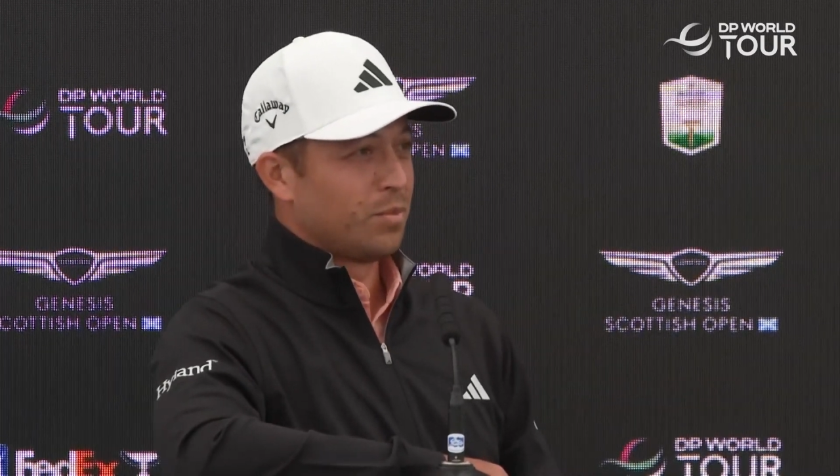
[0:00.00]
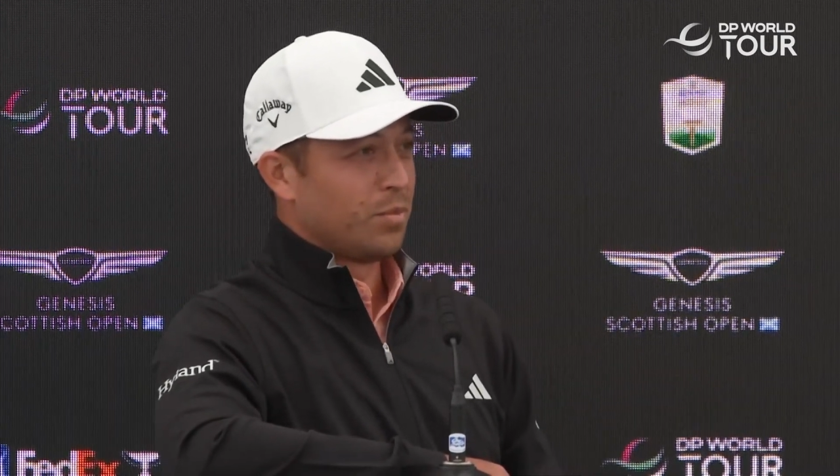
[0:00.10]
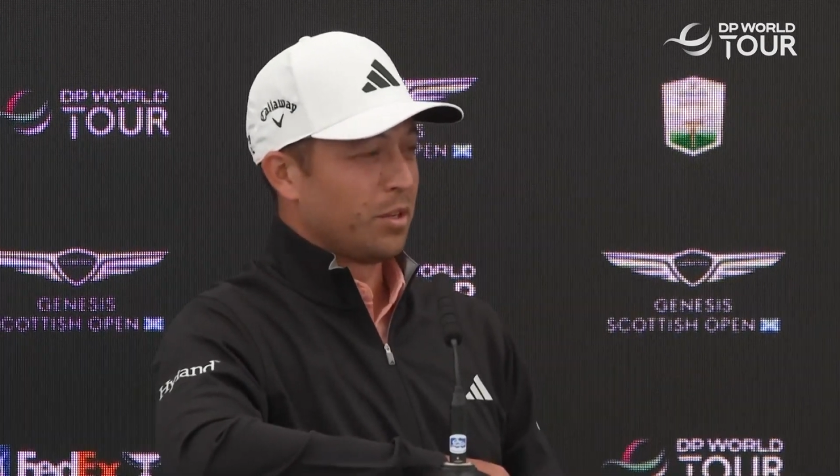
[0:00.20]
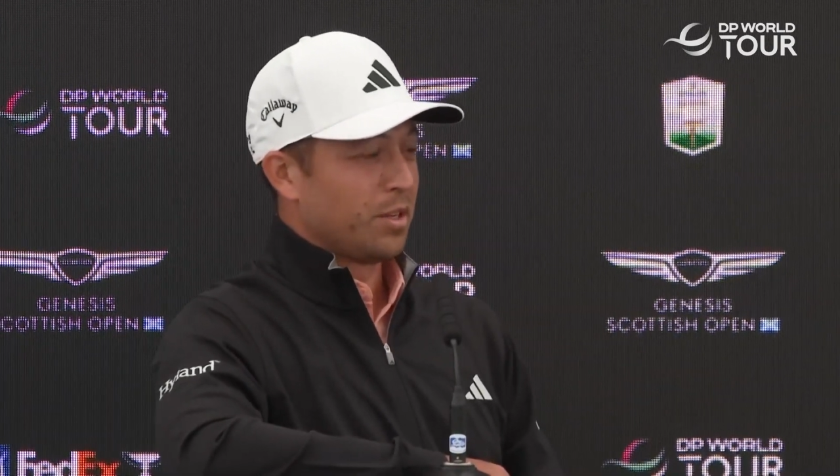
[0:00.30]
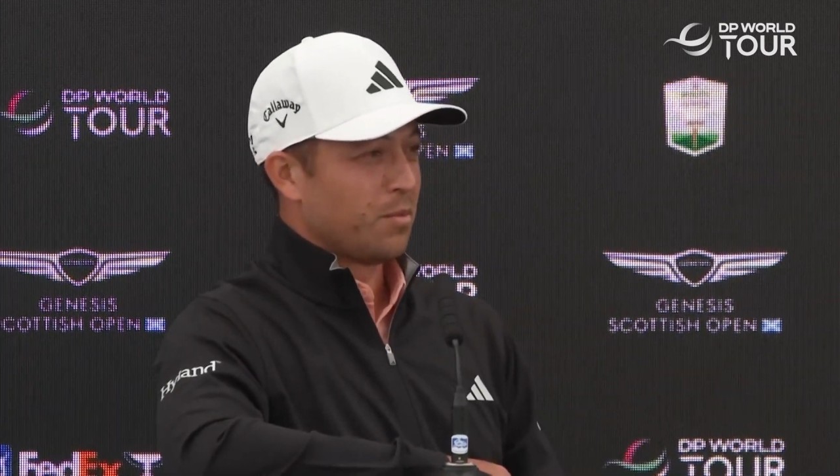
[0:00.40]

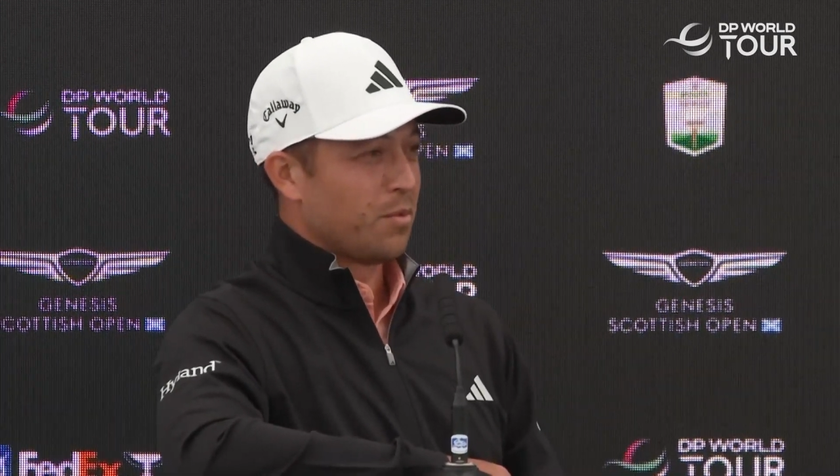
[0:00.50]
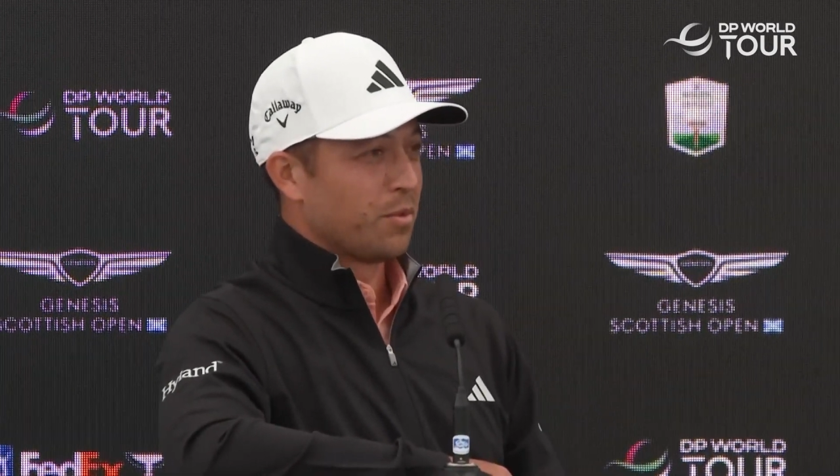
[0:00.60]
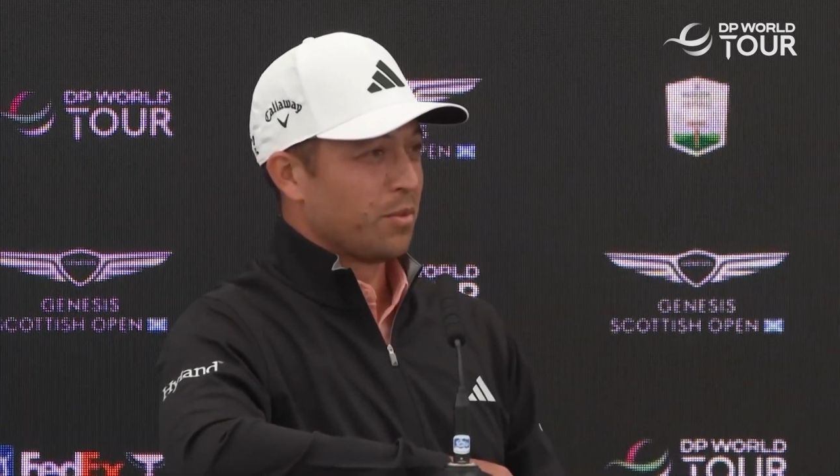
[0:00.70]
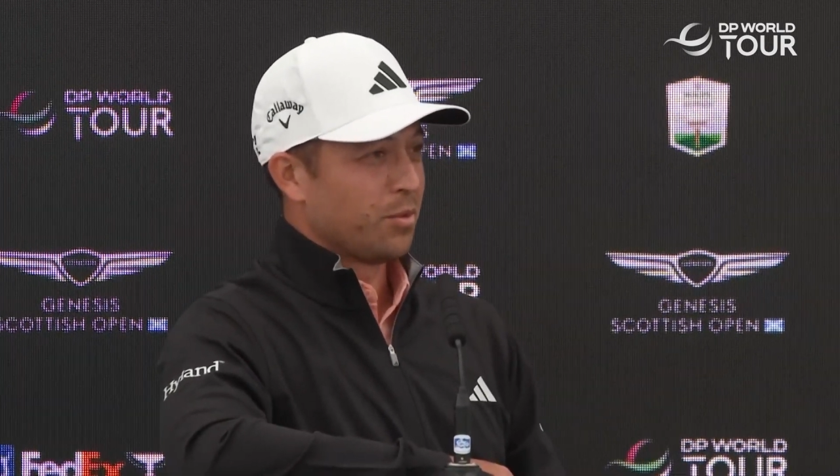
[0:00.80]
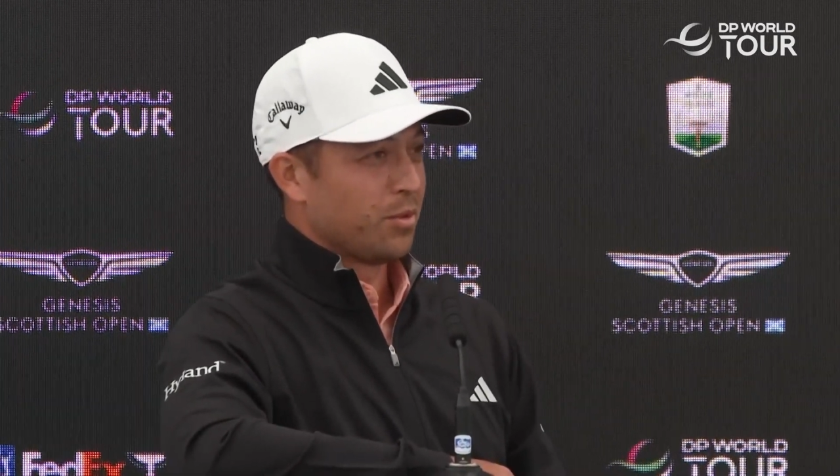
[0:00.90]
looking
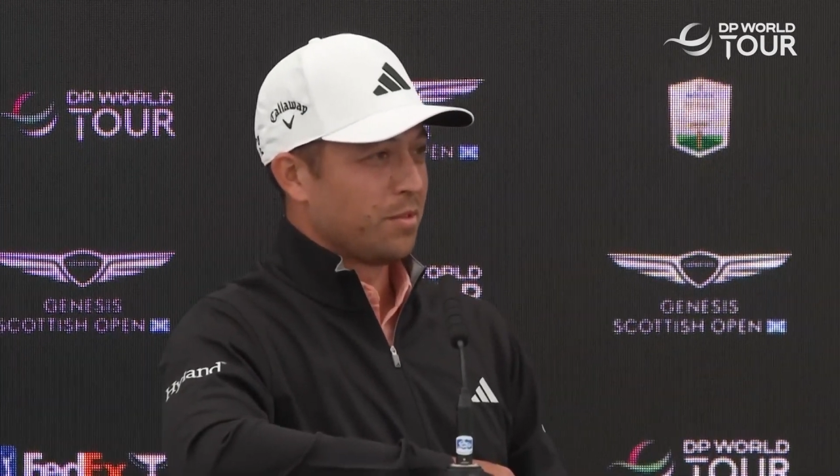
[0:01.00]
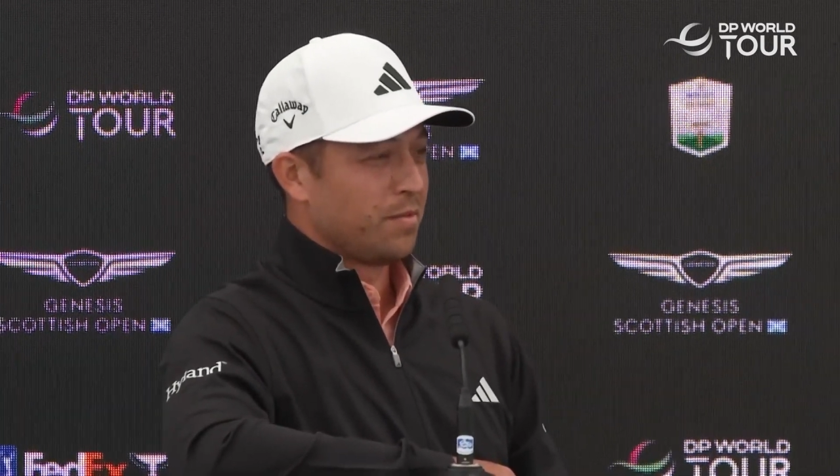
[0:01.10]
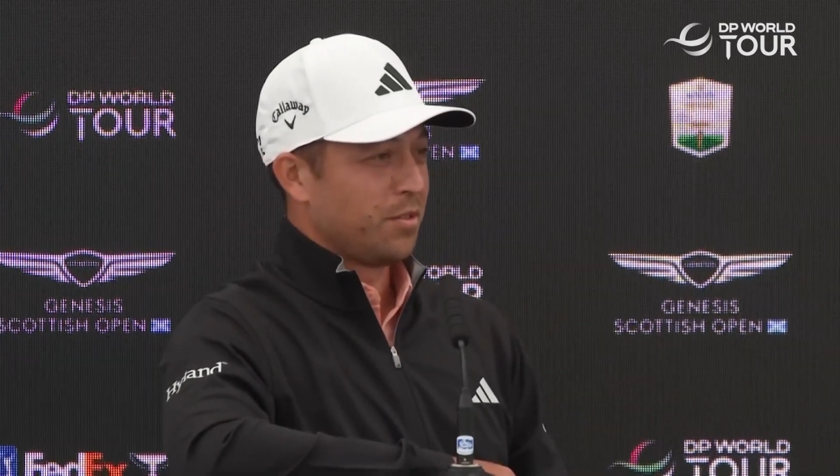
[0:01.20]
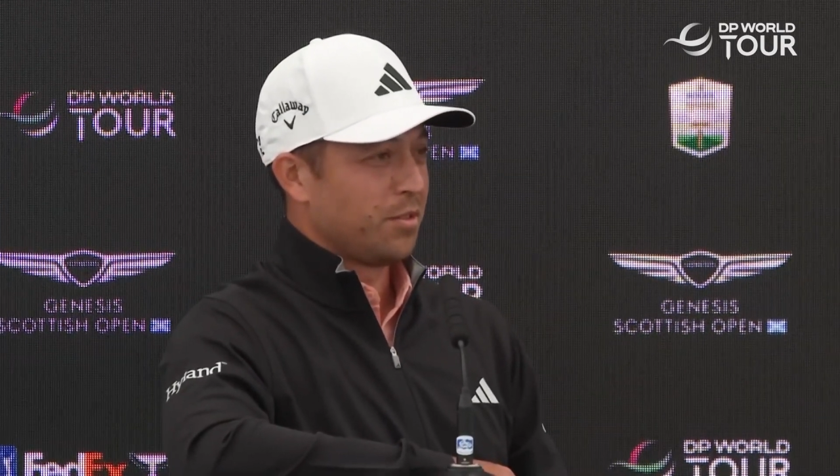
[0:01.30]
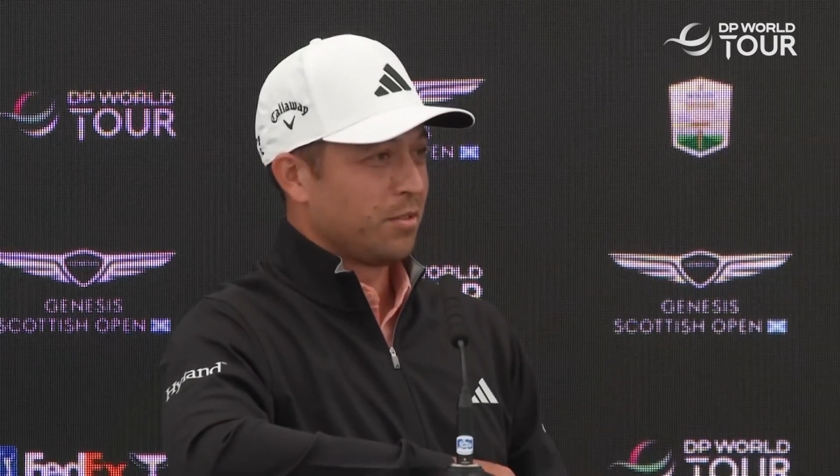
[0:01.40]
more towards the
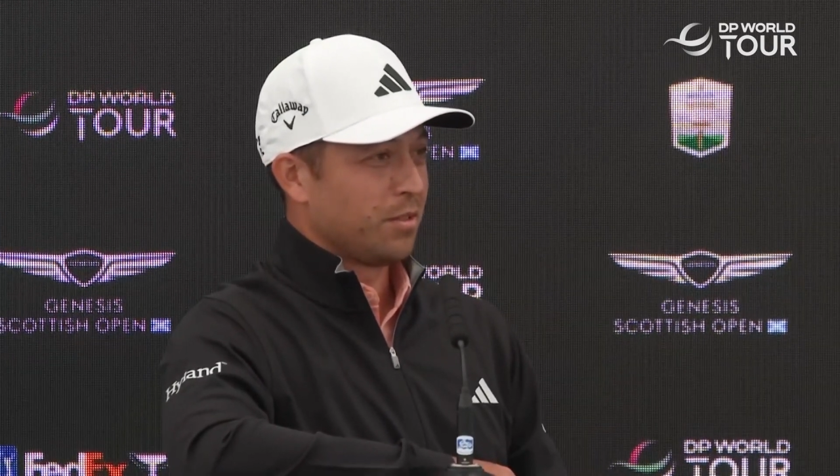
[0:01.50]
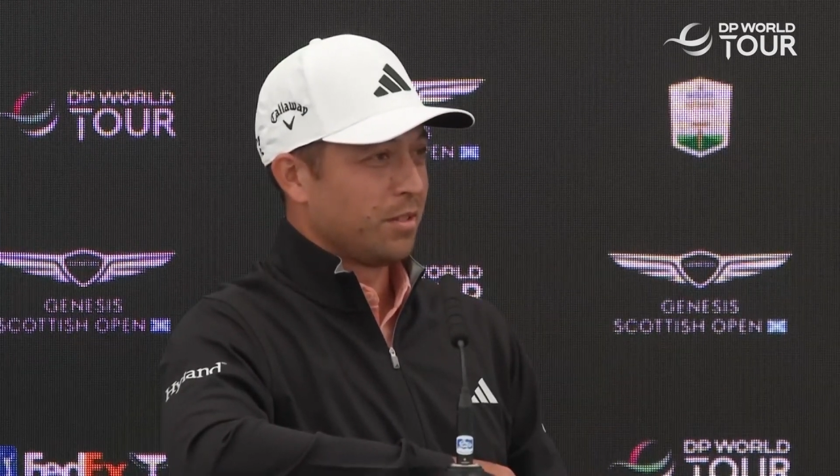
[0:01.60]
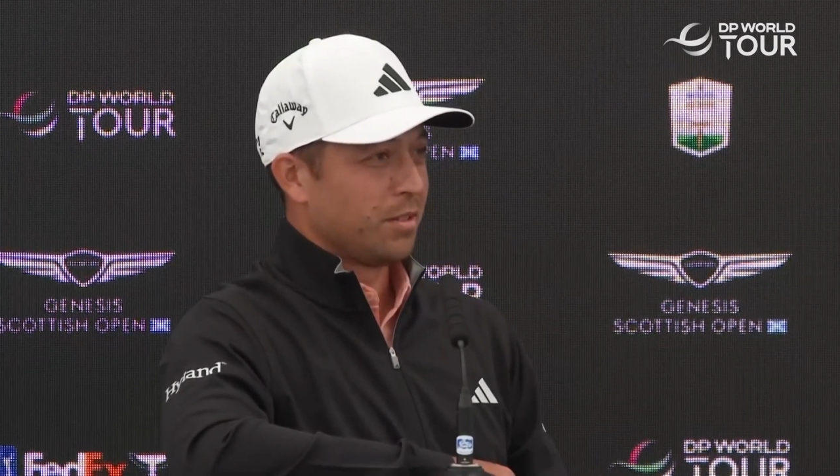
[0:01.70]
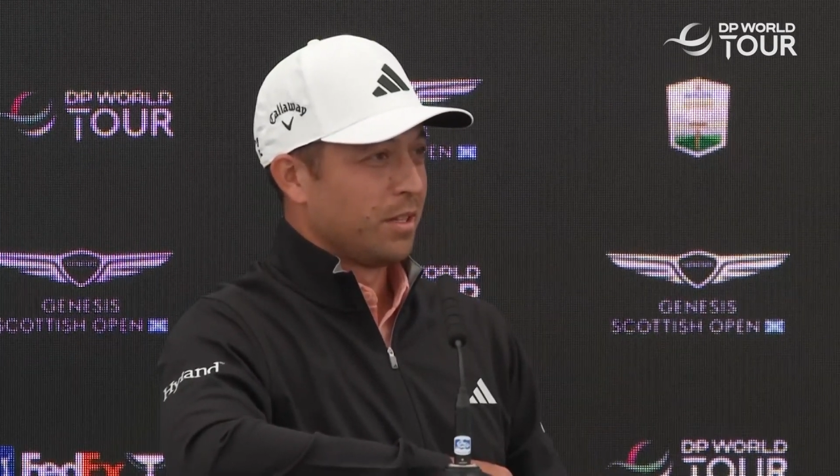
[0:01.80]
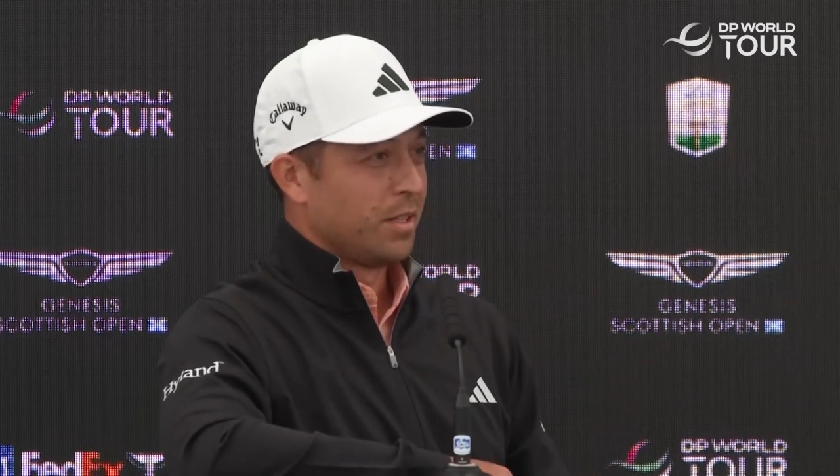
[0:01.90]
future
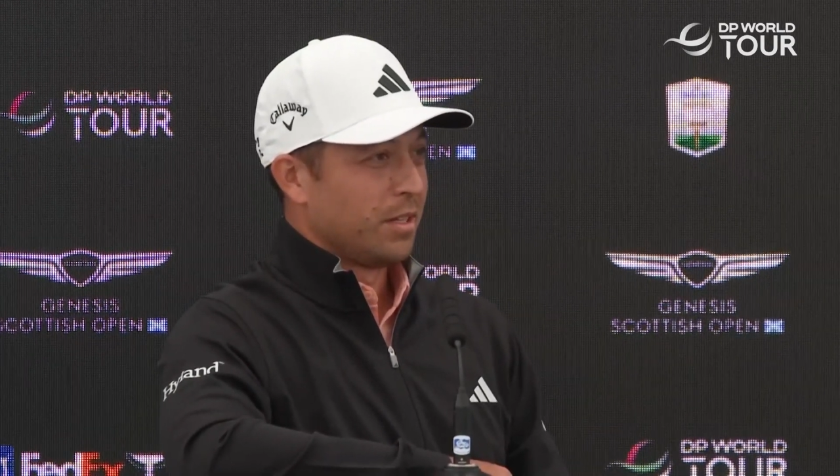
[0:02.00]
than